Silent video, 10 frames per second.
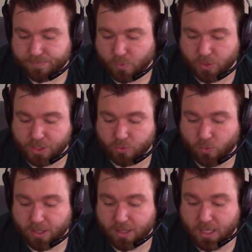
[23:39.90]
which is
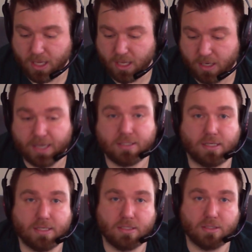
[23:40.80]
what the next
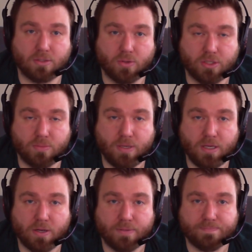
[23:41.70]
lesson is going to be
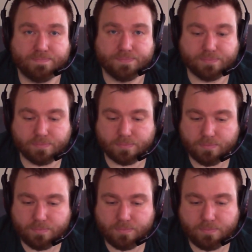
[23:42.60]
on.
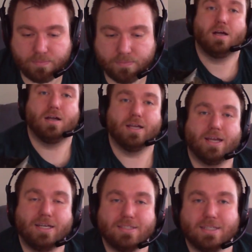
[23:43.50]
Alright
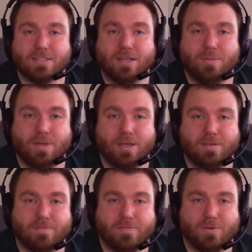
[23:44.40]
guys, that's going to be
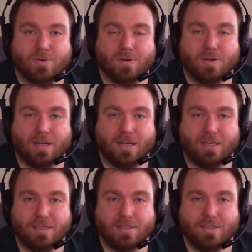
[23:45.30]
it
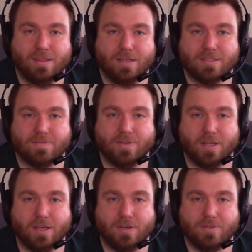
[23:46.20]
for this
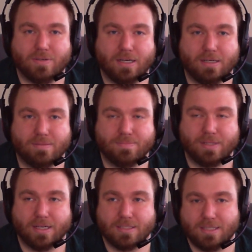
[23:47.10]
video.
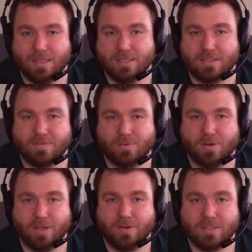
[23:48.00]
Like I said, this is
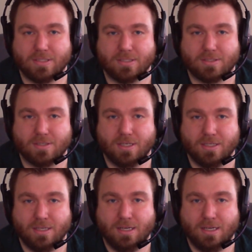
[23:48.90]
for U.S. history.